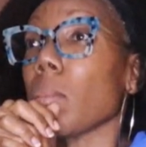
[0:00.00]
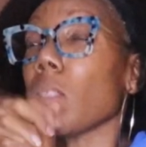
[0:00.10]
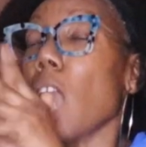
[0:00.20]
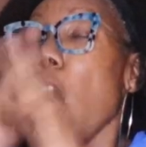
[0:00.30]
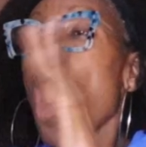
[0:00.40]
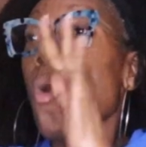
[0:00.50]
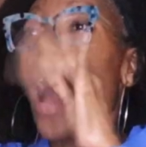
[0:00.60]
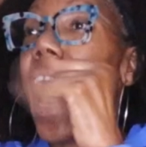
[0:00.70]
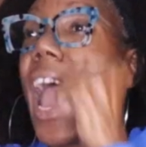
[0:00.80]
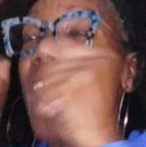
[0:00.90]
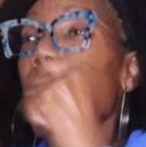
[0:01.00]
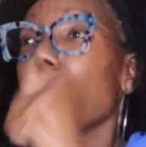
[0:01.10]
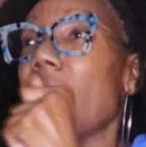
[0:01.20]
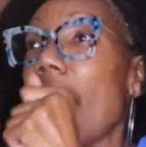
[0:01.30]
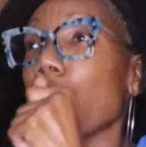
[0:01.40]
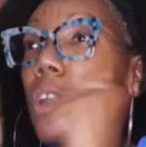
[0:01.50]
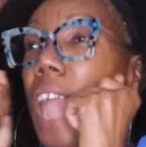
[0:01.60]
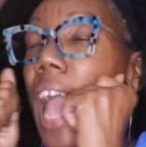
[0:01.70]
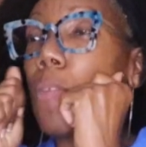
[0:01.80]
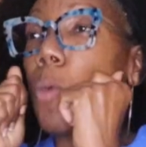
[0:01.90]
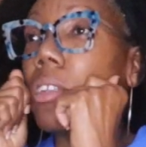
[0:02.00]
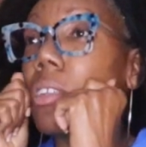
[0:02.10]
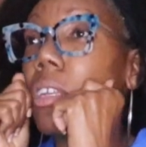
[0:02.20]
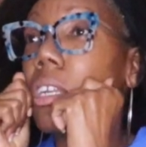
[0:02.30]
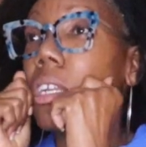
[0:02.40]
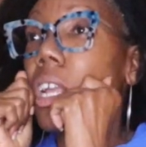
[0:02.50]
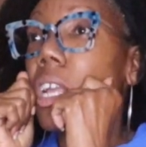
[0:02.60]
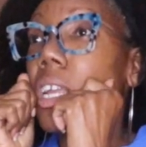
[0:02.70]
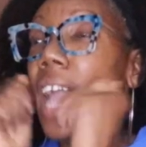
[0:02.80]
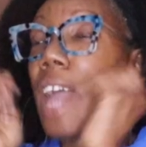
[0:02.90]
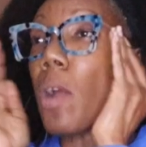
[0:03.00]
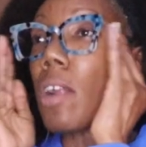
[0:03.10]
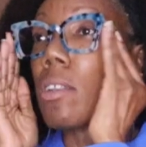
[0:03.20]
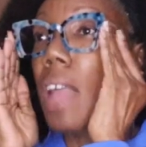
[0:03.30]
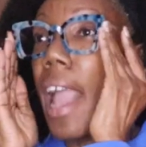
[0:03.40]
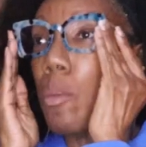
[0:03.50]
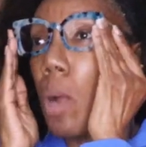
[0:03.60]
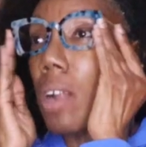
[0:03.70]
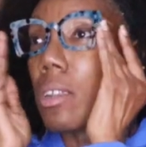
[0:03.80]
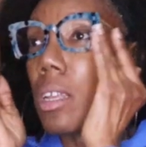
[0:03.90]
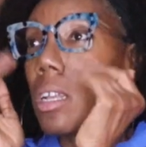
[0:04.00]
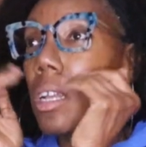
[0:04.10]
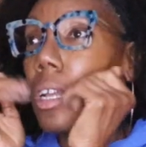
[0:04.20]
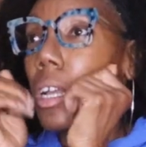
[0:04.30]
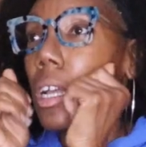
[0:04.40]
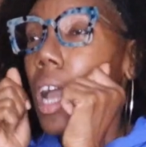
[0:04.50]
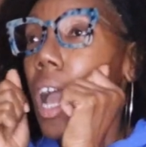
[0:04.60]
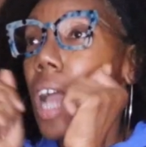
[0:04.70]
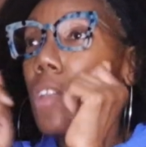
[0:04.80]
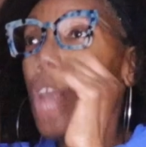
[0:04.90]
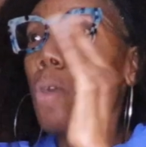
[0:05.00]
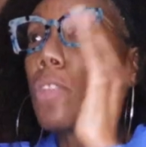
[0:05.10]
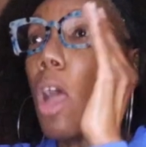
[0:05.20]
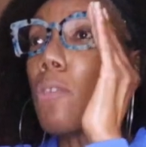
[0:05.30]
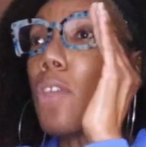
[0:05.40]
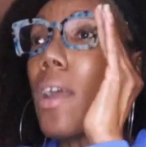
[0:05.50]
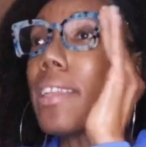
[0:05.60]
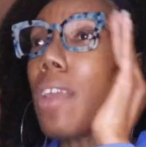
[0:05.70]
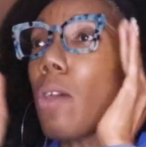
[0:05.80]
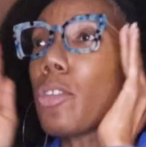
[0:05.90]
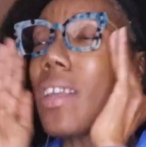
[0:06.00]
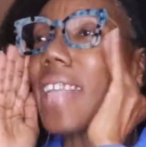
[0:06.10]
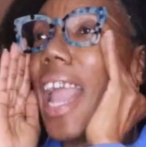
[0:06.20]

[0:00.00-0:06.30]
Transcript: No, Edward, Edward, Edward, Edward, Edward. No, don't do it. Don't do it